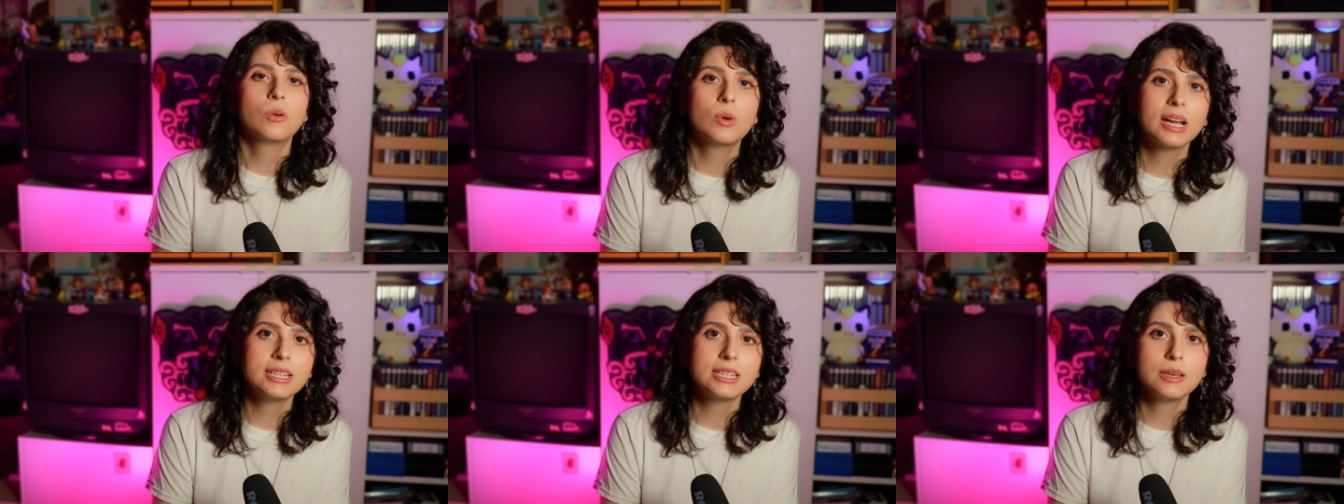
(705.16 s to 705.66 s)

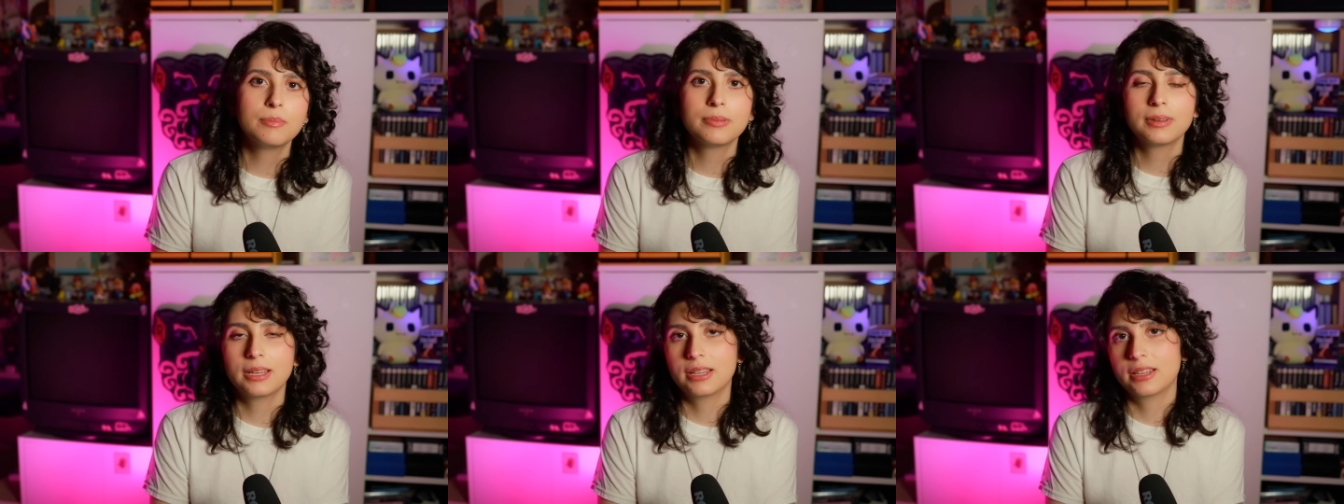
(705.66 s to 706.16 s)
Y-tip
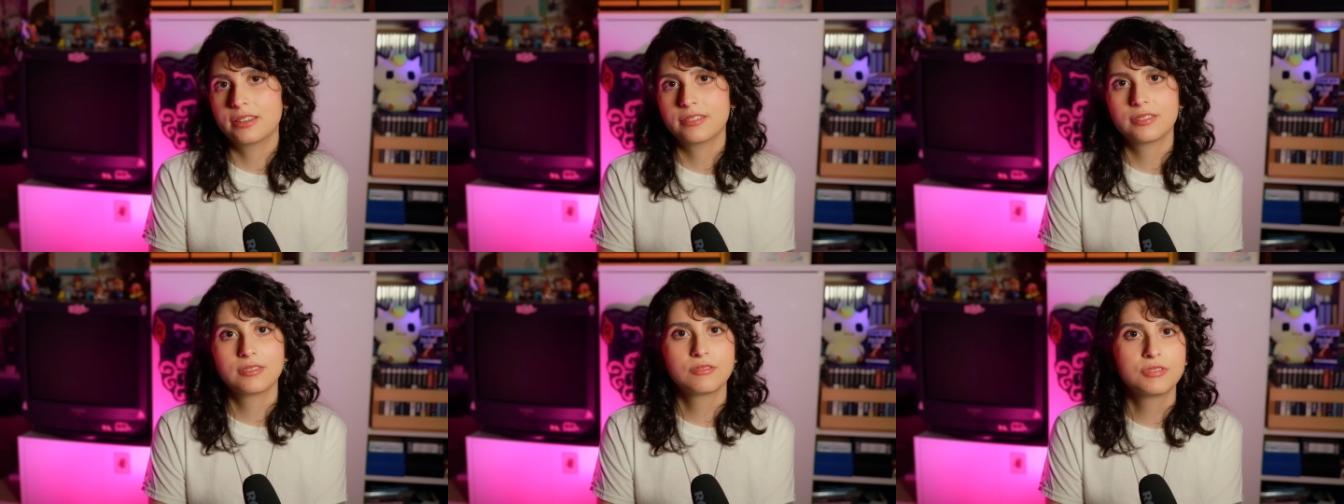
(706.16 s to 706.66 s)

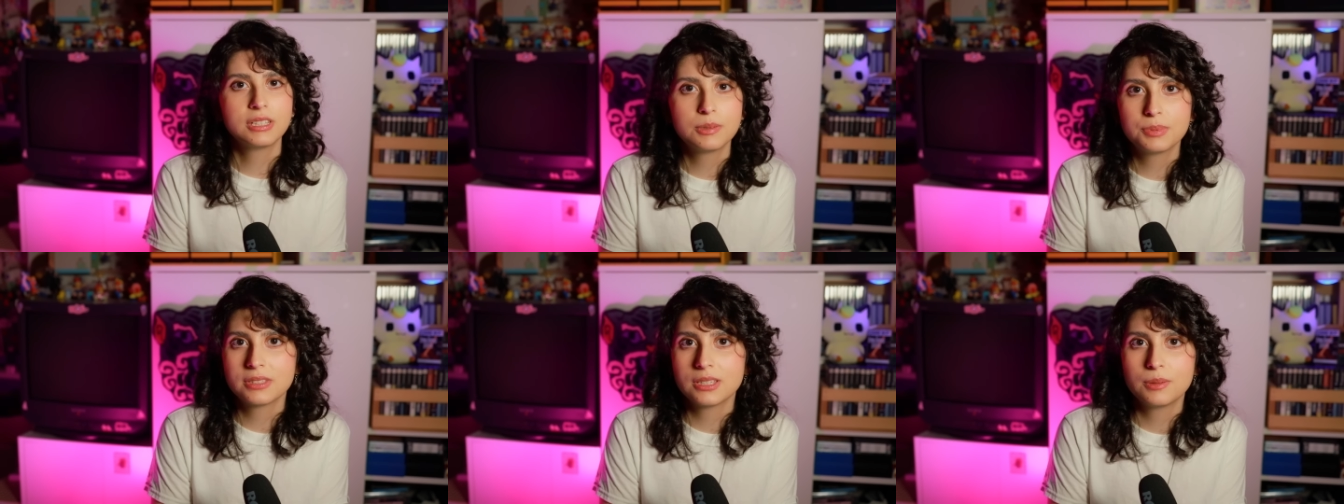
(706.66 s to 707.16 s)
and
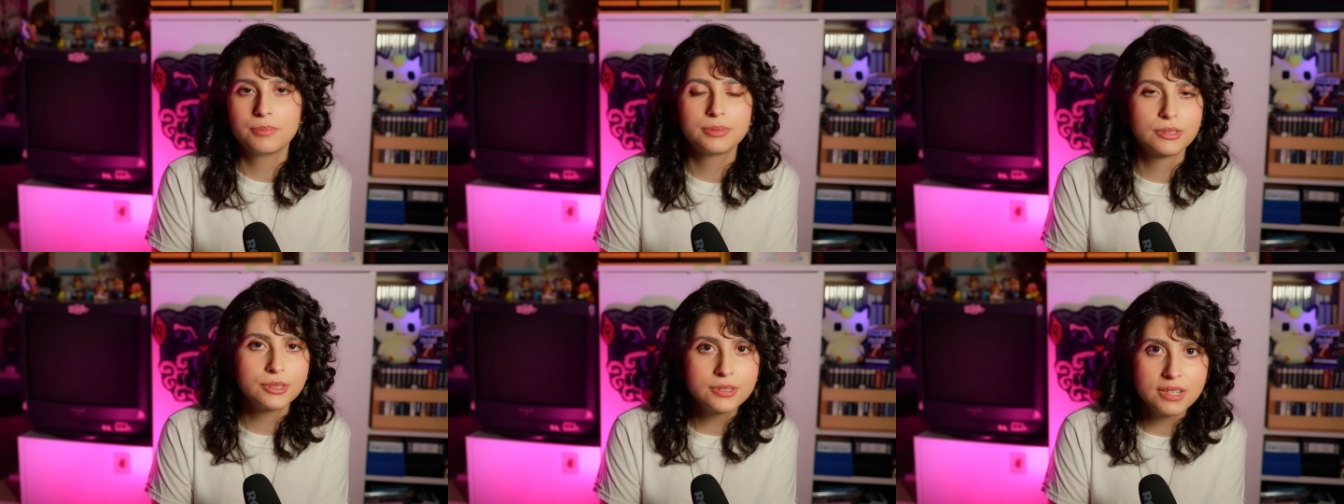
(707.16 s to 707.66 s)
Phillips tip
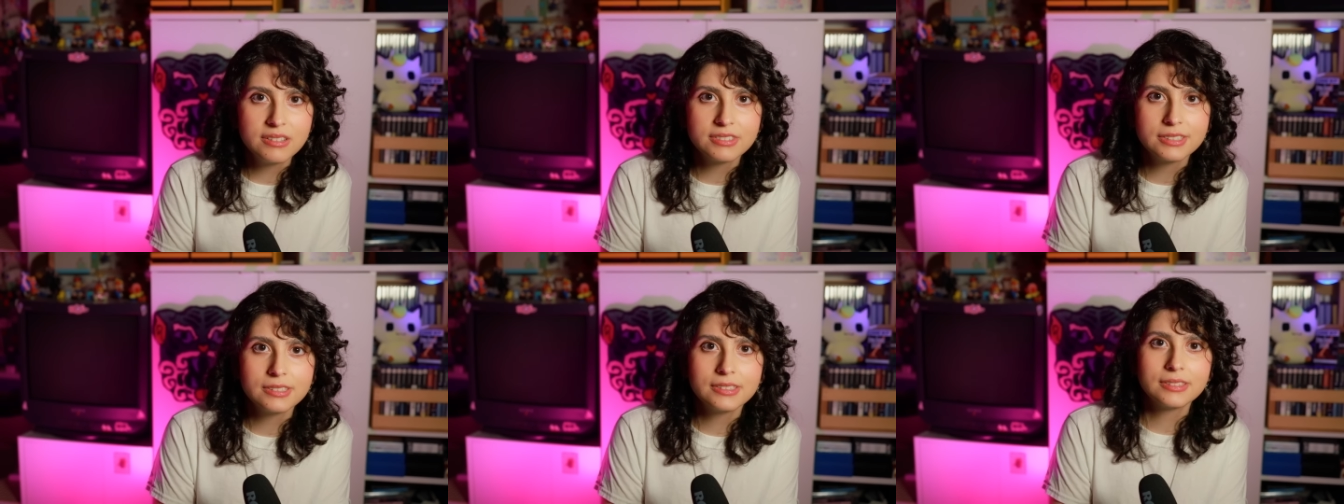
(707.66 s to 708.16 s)

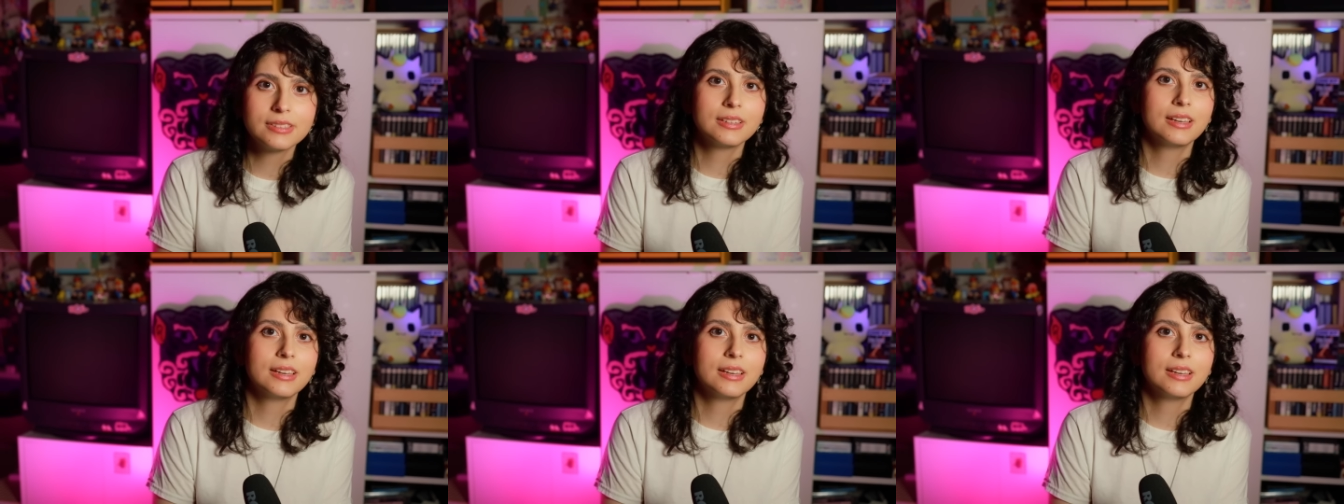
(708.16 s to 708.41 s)
screwdrivers,